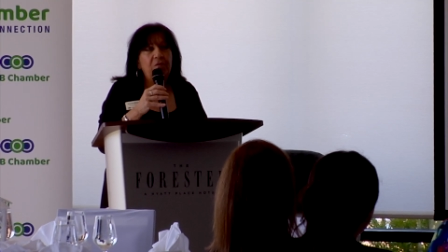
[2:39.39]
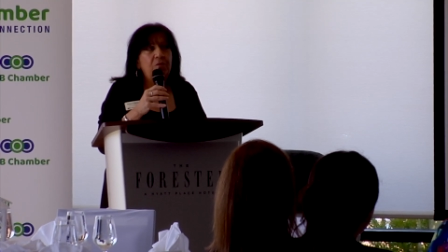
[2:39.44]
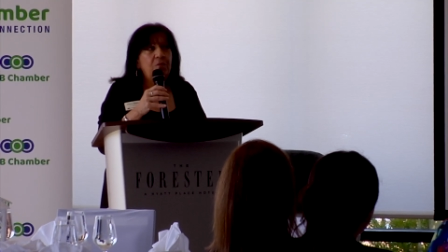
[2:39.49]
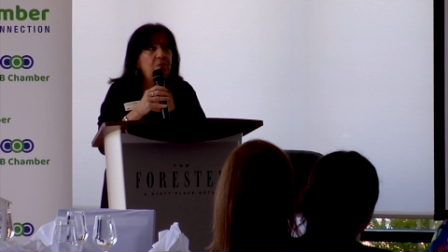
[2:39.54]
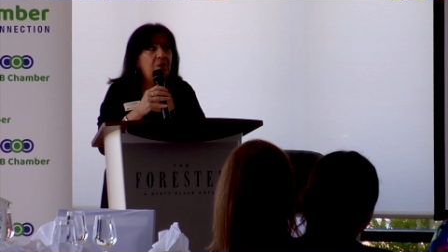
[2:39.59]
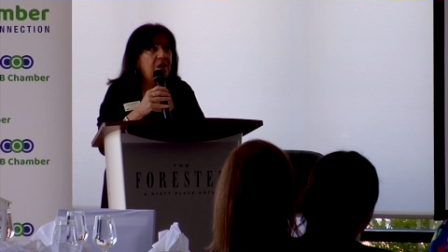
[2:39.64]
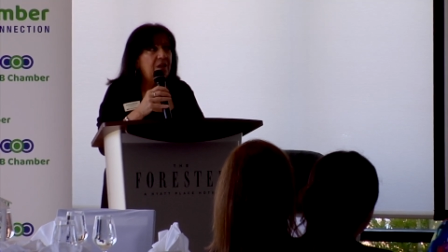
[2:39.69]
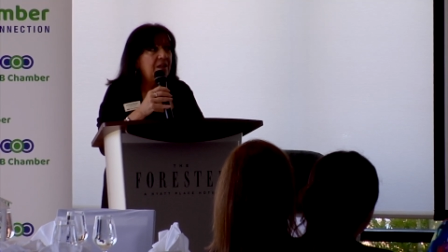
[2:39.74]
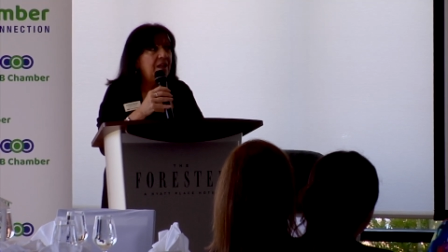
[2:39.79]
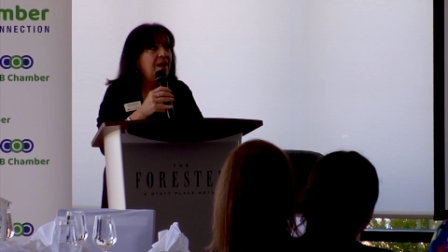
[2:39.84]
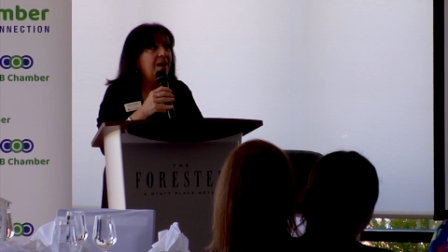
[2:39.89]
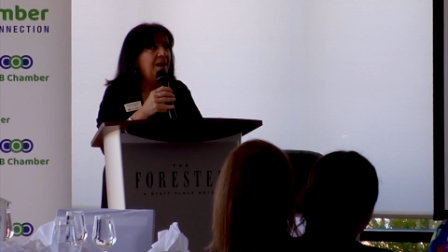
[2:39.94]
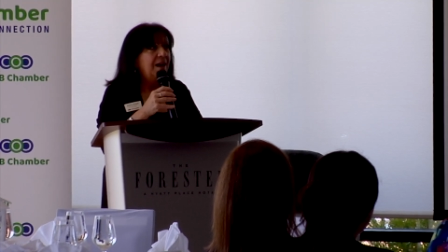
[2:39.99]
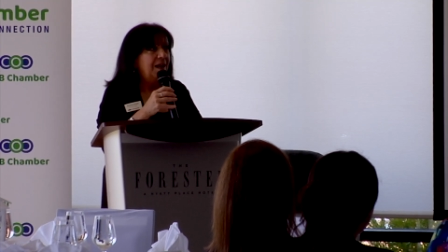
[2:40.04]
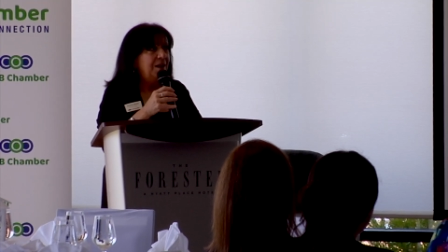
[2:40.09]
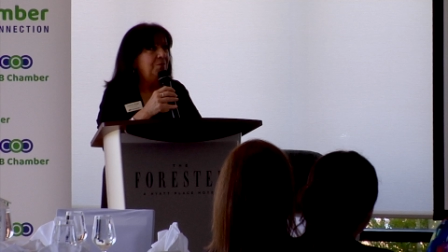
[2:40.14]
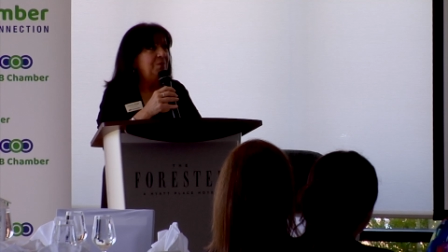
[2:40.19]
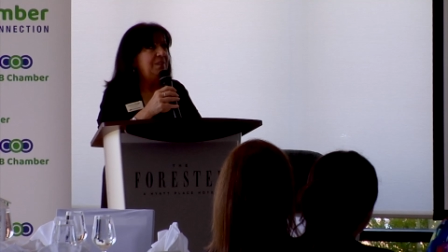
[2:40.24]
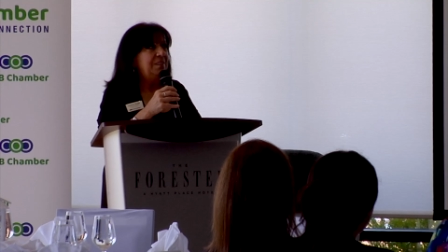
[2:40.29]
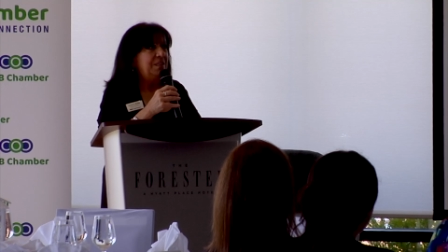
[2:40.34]
Well,
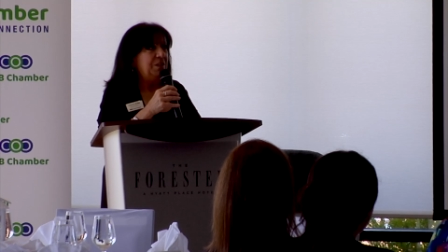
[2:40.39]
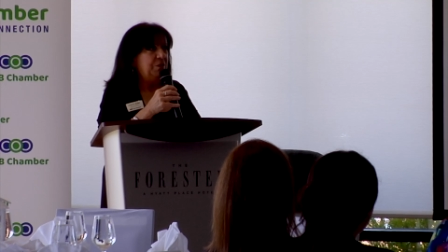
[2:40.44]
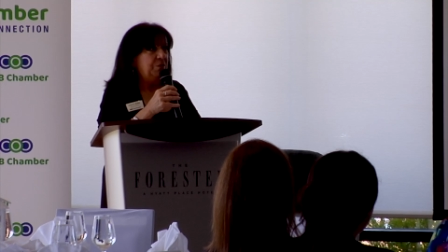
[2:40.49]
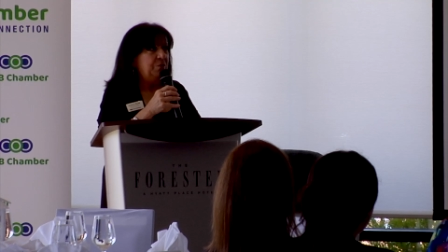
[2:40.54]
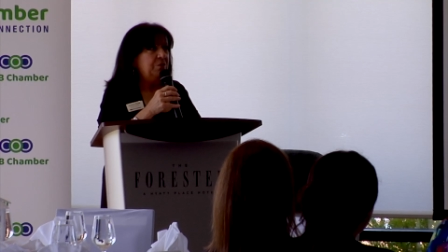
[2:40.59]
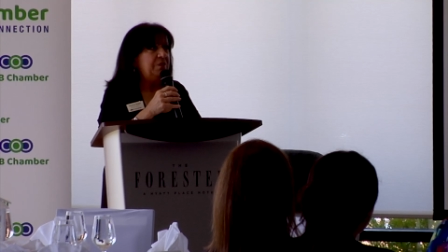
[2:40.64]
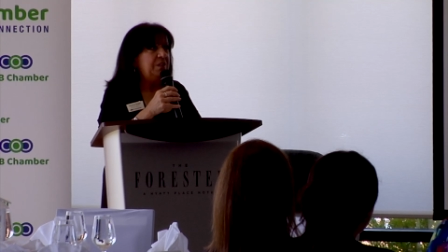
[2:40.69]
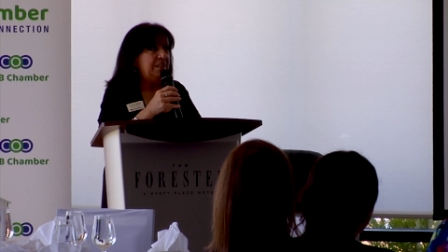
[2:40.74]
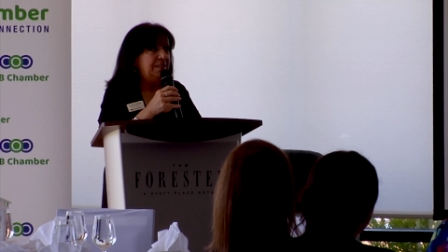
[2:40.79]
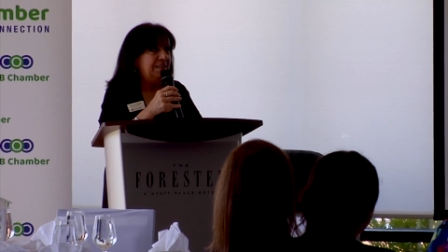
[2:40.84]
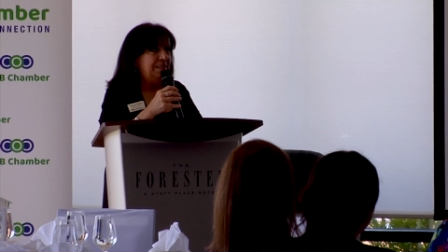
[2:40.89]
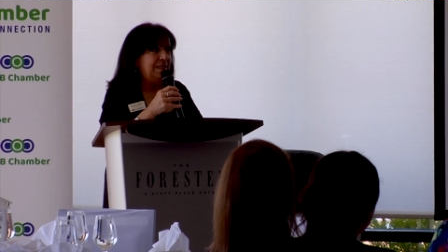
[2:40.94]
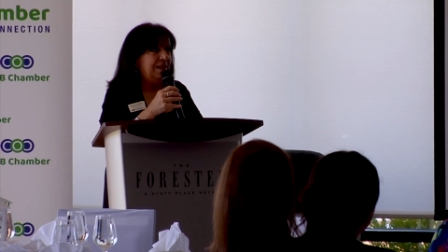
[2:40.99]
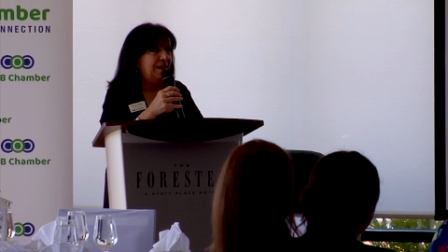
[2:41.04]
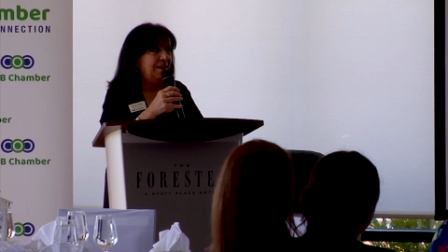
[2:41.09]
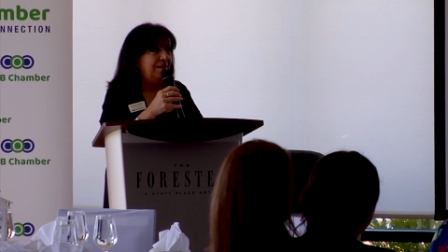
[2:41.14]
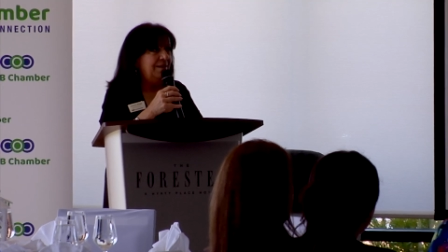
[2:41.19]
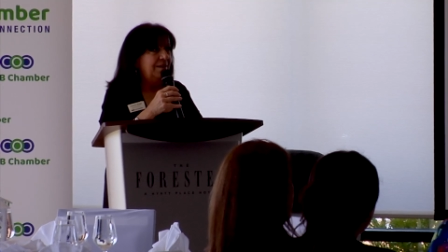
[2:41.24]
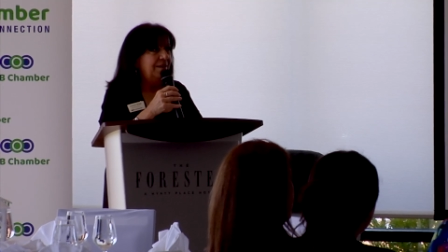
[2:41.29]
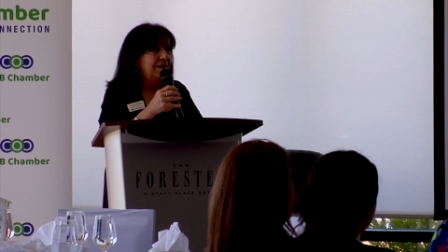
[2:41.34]
I would say you did,
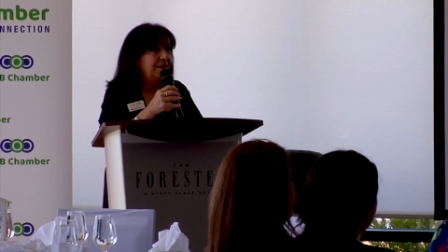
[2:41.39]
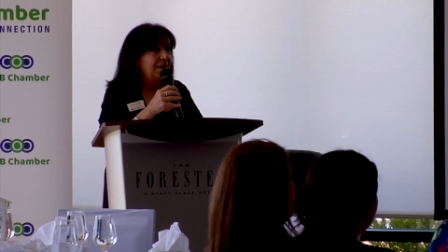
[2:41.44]
Don.